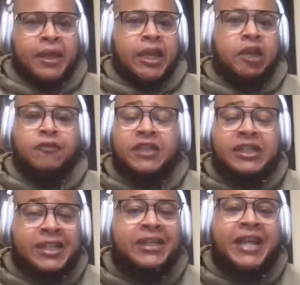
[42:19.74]
if
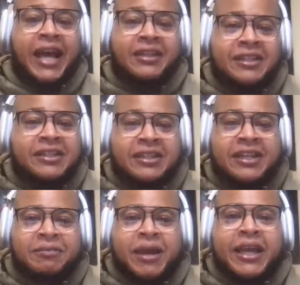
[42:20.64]
it's $10 just
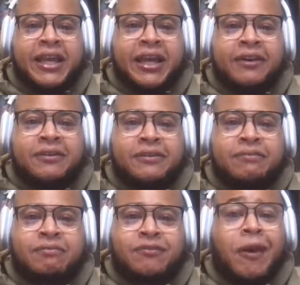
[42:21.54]
sitting in my account,
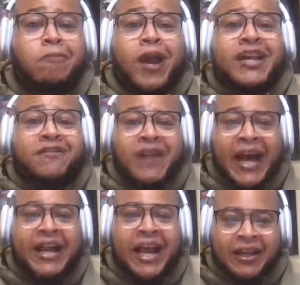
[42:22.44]
if I'm right at
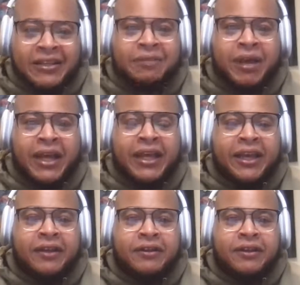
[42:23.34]
$5 in my
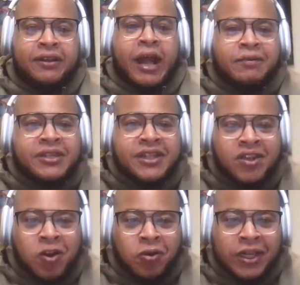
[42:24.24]
account, I'm
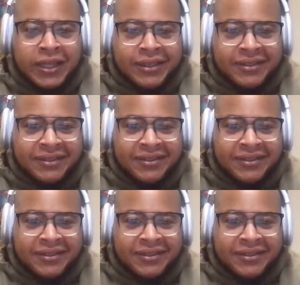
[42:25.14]
still gonna eat.